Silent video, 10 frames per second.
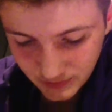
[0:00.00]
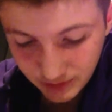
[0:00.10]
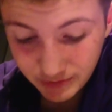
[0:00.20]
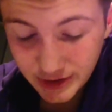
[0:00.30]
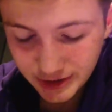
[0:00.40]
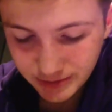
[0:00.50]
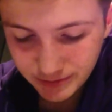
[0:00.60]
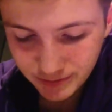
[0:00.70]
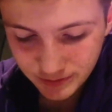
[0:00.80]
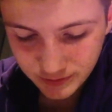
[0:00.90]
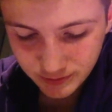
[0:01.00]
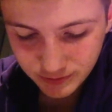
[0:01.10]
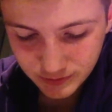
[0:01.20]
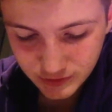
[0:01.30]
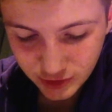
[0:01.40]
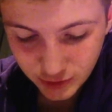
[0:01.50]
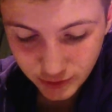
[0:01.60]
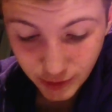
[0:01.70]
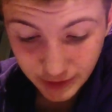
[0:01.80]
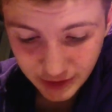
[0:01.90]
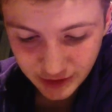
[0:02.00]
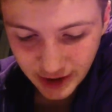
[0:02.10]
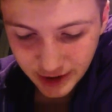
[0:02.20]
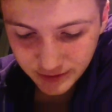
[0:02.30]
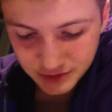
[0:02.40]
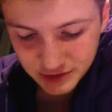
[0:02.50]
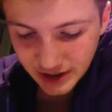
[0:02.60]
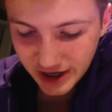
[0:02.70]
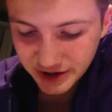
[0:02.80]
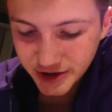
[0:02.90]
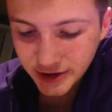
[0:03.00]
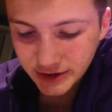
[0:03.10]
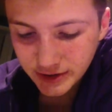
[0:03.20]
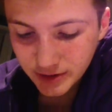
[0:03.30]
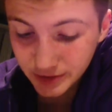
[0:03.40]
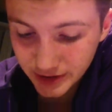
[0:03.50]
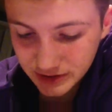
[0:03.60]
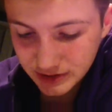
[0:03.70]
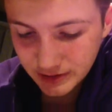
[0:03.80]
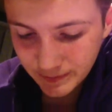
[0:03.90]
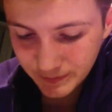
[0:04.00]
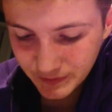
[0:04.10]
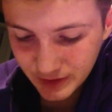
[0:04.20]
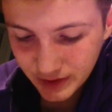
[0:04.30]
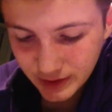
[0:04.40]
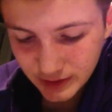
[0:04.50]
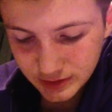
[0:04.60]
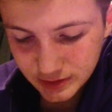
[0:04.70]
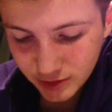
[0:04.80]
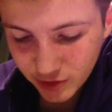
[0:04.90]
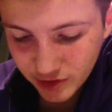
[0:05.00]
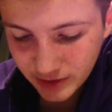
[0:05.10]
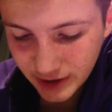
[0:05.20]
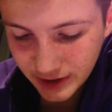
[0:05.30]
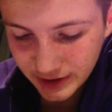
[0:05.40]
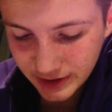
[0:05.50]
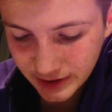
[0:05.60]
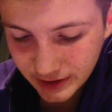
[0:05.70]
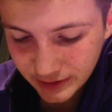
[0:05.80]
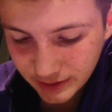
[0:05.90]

meaning two bromine atoms attached, plus sodium iodide